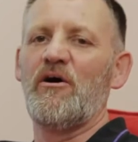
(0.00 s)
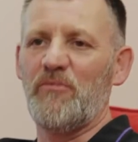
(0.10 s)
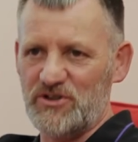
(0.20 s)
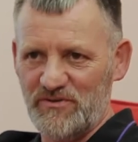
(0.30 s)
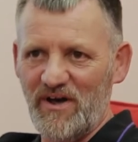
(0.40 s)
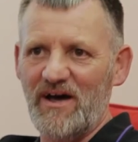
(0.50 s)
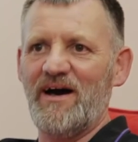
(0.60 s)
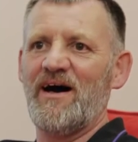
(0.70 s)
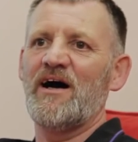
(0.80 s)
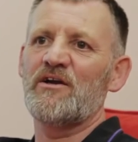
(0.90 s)
much of it I
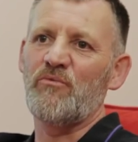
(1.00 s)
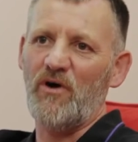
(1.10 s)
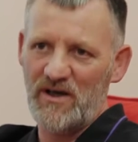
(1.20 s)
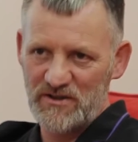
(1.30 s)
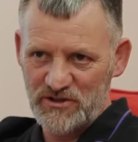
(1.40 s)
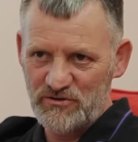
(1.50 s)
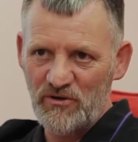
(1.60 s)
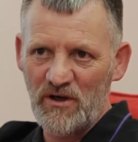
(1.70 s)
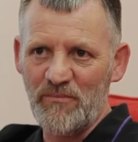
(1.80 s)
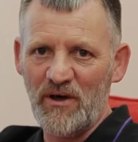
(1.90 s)
had, what I had to
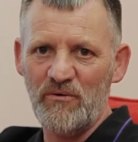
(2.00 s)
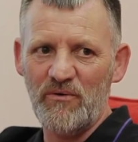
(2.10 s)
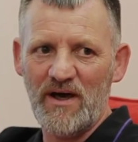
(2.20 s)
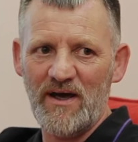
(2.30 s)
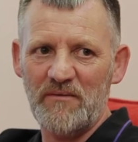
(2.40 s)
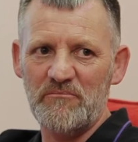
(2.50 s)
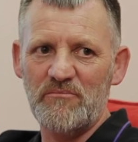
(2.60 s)
do about